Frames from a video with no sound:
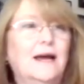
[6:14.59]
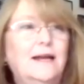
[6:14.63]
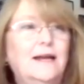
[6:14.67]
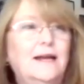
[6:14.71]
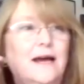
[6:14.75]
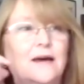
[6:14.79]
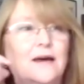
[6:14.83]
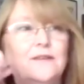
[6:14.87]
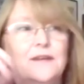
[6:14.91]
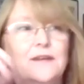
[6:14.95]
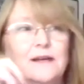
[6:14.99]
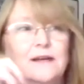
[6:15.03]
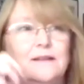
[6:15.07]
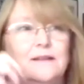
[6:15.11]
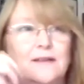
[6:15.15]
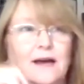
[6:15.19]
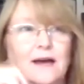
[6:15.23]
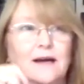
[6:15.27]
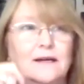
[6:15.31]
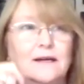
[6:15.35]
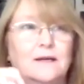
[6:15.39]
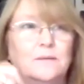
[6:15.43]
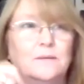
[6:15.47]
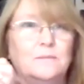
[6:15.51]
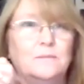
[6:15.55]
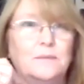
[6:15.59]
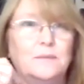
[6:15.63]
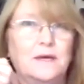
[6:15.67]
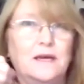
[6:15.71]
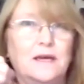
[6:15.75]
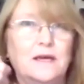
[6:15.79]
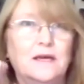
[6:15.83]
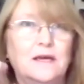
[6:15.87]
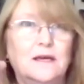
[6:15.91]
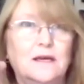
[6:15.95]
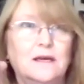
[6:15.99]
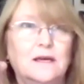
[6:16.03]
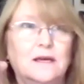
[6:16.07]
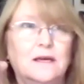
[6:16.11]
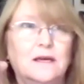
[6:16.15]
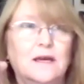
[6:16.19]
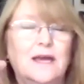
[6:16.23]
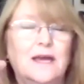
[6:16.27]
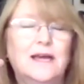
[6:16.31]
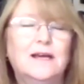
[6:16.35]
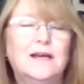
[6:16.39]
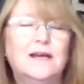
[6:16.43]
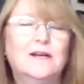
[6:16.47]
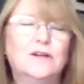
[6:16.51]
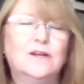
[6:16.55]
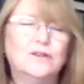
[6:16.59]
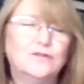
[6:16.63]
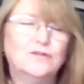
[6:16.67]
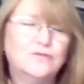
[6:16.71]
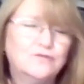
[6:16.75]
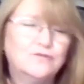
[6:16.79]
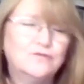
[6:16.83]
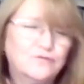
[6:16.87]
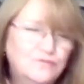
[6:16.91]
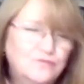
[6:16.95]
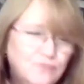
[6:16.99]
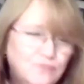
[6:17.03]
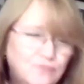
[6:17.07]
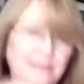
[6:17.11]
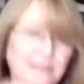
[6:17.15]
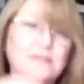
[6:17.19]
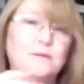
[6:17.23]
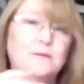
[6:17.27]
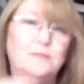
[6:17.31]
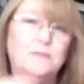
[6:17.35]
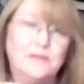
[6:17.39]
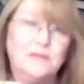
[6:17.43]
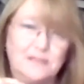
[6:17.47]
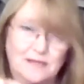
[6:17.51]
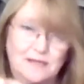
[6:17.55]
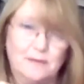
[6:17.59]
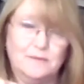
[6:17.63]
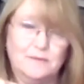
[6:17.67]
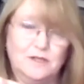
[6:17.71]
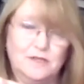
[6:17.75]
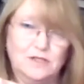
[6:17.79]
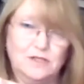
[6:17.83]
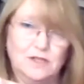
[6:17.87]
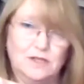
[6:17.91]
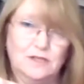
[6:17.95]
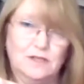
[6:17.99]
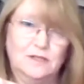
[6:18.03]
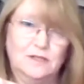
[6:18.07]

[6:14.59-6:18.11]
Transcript: and i think that can be incredibly damaging